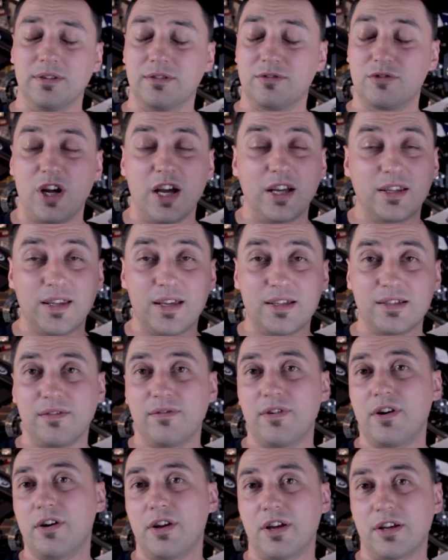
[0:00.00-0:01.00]
Track days are
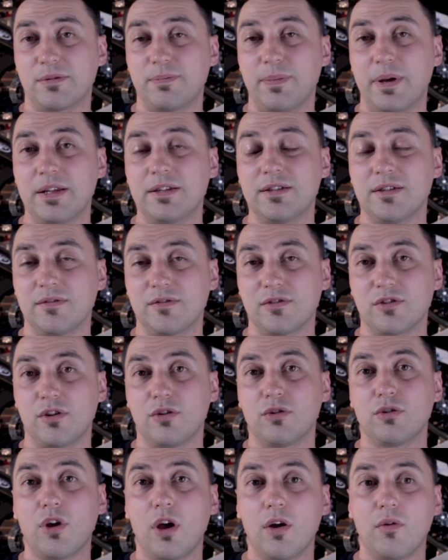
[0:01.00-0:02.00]
very expensive, so
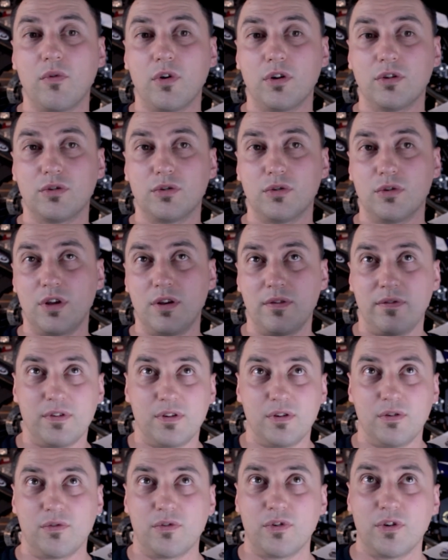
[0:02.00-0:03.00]
you don't want to,
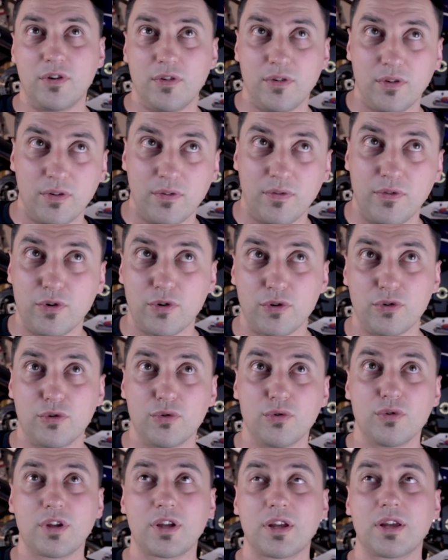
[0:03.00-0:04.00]
if you're
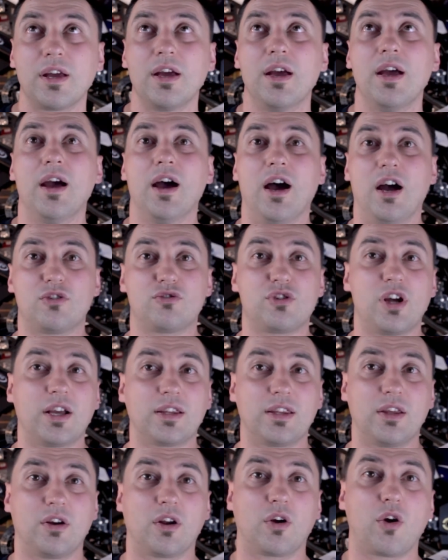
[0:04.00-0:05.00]
doing a
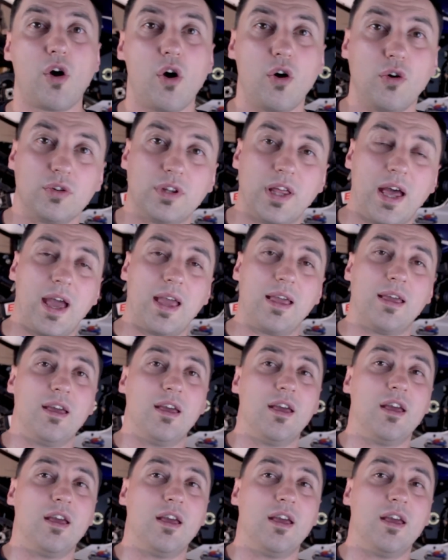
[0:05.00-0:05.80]
track day on a cold day,